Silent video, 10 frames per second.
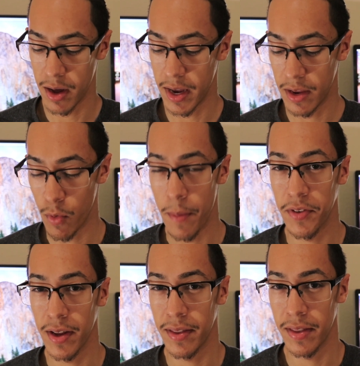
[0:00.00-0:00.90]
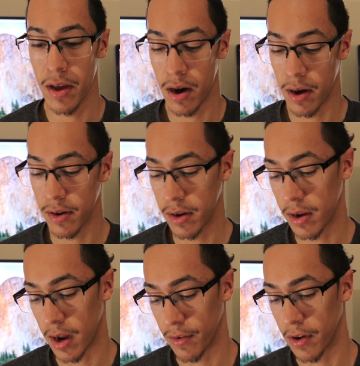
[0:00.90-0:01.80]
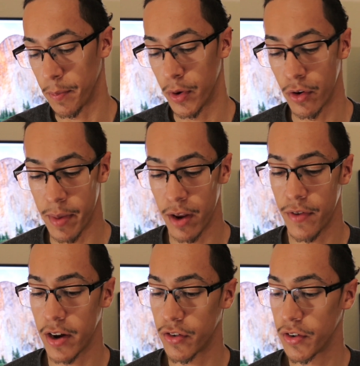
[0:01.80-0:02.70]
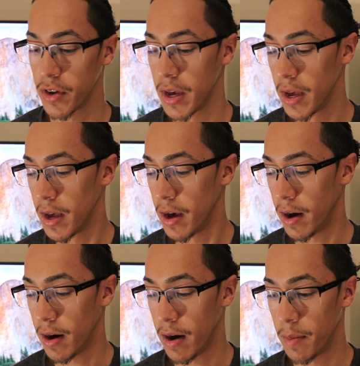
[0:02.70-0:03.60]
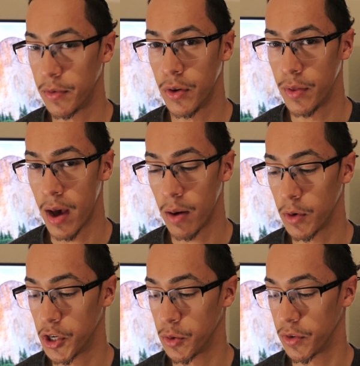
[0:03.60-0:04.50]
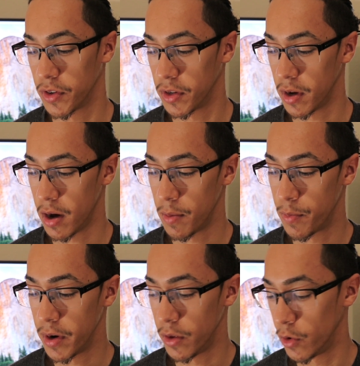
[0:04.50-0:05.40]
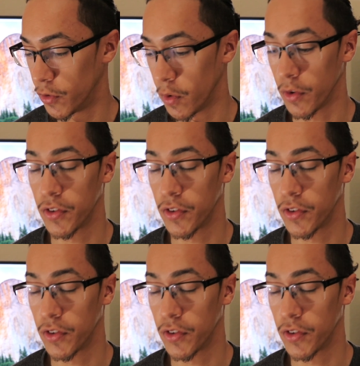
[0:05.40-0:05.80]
any website, uh, kind of computer manufacturers, um, do that, which was um, pretty useful.